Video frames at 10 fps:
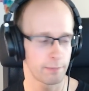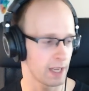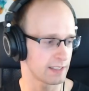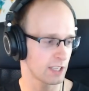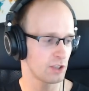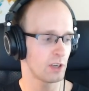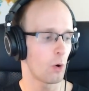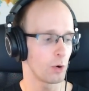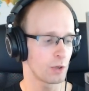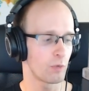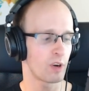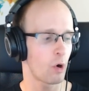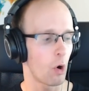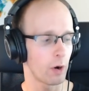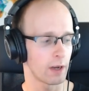It's actually an audio
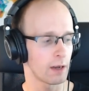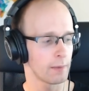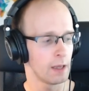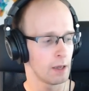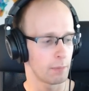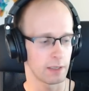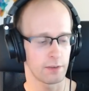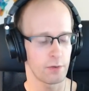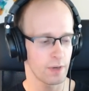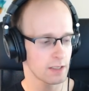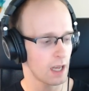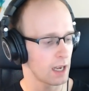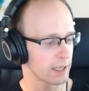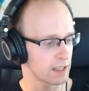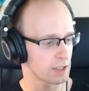recorder, but the reason I
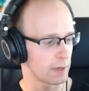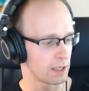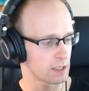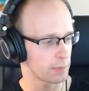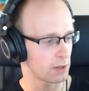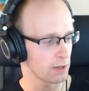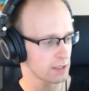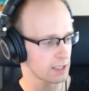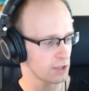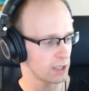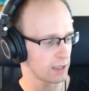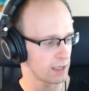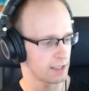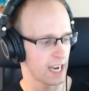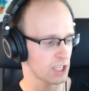like this one is because it's actually got an
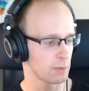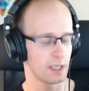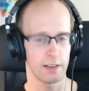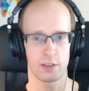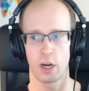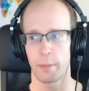attachment at the top.